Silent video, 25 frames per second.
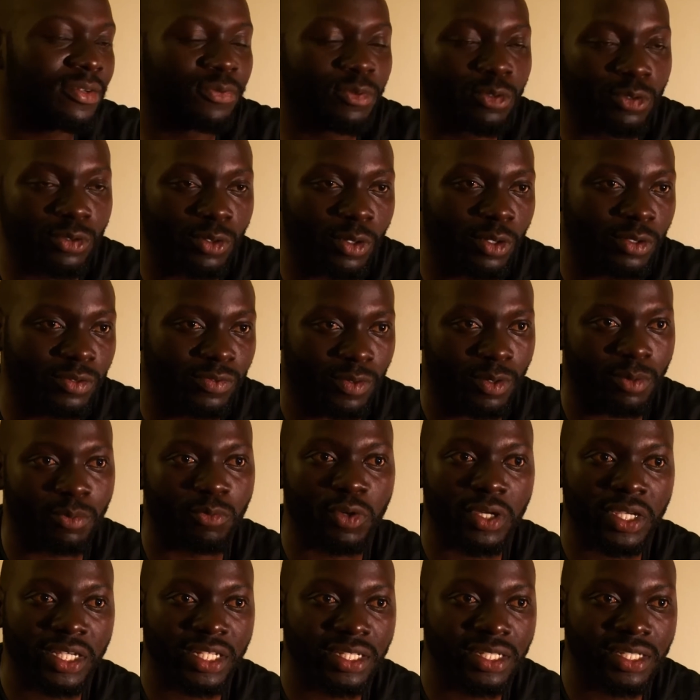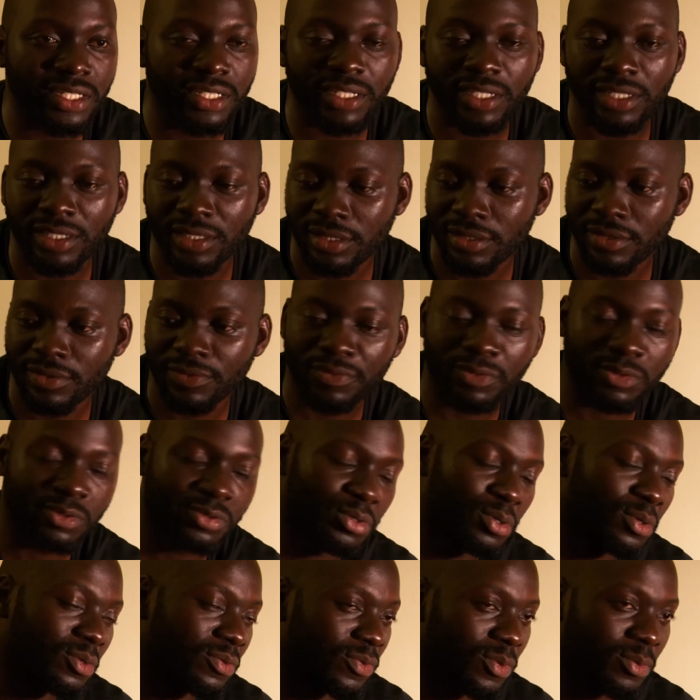a few songs from Wikidia, a few
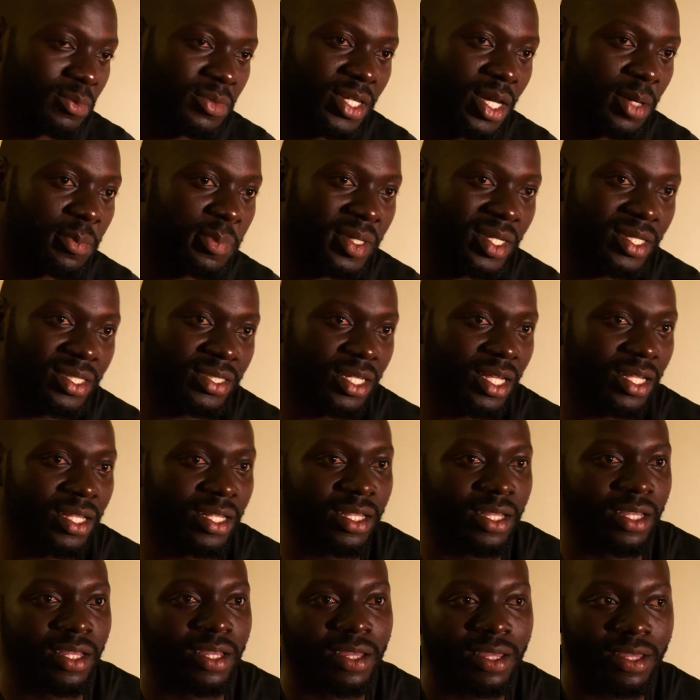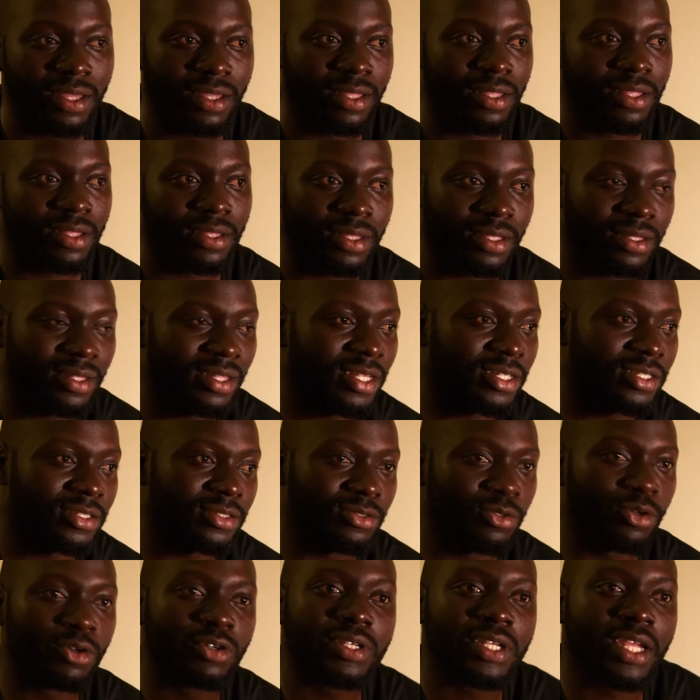songs from Jabreza.
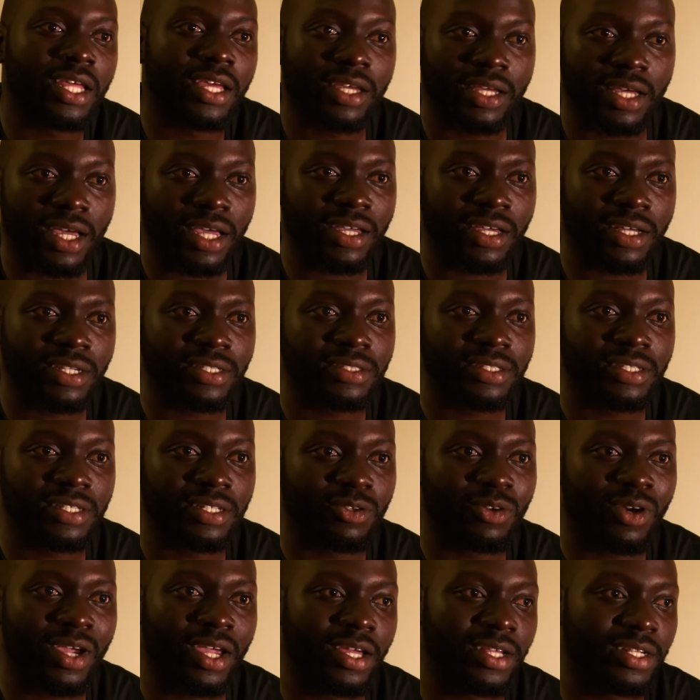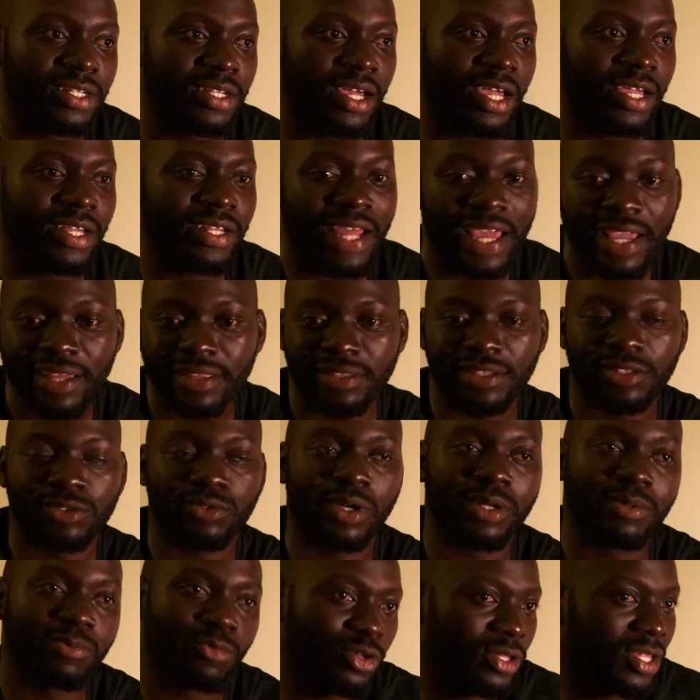There's not like, I can't say, no, I like this
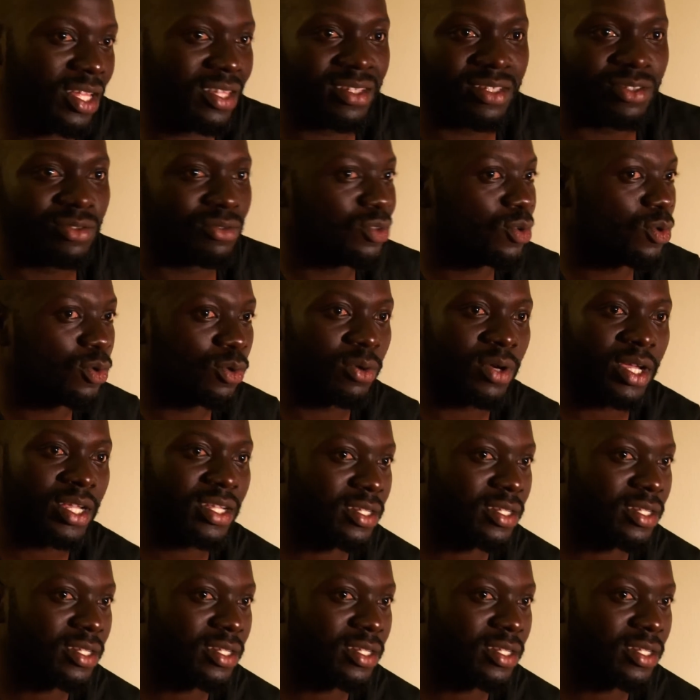one more than this, no.